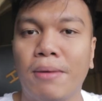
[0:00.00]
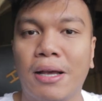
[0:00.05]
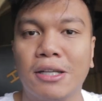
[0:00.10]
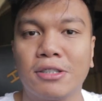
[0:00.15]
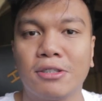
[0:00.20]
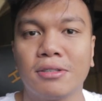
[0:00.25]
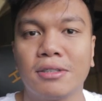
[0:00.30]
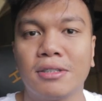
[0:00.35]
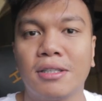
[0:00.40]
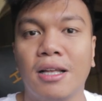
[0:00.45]

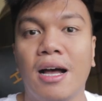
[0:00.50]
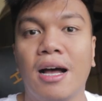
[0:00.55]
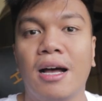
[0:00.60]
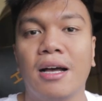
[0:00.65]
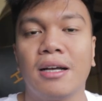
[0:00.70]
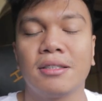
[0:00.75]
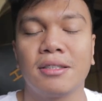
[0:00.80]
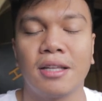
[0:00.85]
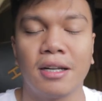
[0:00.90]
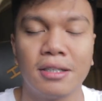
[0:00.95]
pesos
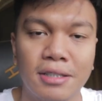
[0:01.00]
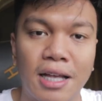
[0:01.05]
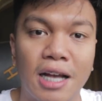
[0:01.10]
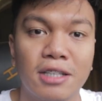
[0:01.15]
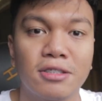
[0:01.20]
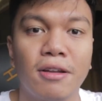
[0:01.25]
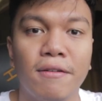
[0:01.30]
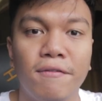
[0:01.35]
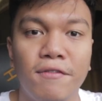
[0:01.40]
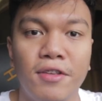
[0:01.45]
na
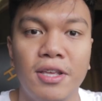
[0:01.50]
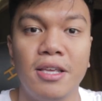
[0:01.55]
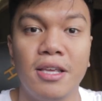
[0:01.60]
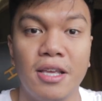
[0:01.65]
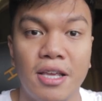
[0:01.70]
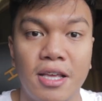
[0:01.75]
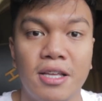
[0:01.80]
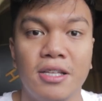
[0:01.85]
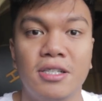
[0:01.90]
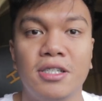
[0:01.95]
transaction
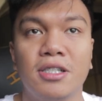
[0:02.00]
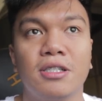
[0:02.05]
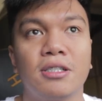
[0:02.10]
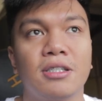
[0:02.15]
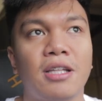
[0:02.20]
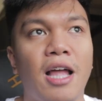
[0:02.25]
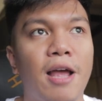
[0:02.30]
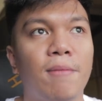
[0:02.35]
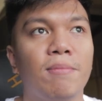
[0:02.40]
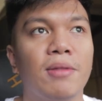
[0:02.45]
fee
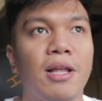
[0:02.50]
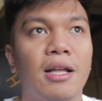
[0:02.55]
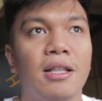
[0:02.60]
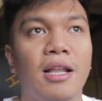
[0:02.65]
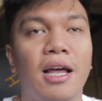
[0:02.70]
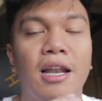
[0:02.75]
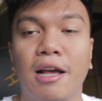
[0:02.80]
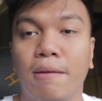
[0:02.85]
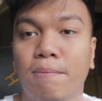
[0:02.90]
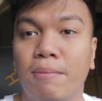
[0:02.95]
each time na
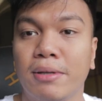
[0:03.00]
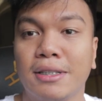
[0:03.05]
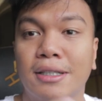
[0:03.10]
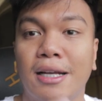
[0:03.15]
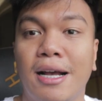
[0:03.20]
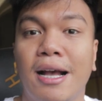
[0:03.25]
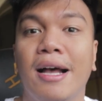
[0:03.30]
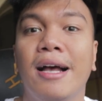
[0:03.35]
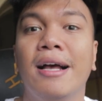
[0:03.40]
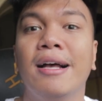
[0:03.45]
lalagpas
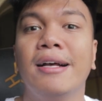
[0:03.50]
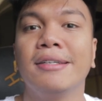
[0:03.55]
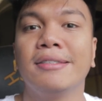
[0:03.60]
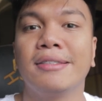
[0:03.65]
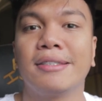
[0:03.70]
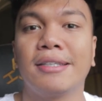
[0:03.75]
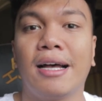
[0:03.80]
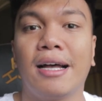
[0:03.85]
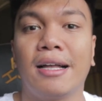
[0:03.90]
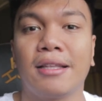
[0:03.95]
ka
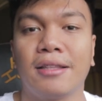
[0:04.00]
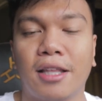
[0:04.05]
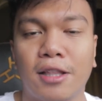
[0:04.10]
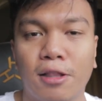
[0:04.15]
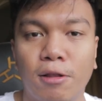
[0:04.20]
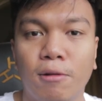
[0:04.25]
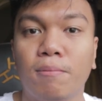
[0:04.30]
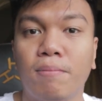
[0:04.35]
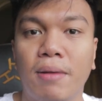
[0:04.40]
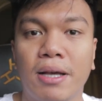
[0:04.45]
sa
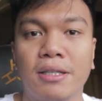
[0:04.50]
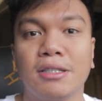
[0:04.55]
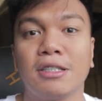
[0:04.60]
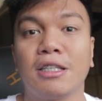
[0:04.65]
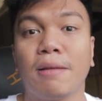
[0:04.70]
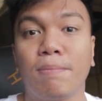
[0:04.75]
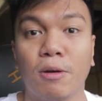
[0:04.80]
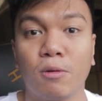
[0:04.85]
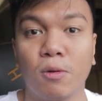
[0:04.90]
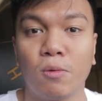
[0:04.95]
3
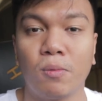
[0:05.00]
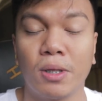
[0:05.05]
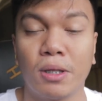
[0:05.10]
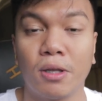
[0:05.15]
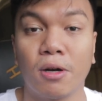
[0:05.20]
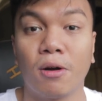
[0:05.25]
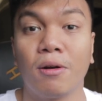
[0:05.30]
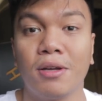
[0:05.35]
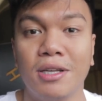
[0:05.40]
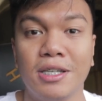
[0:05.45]
beses na
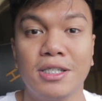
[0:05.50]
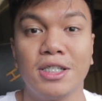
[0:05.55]
pag-withdraw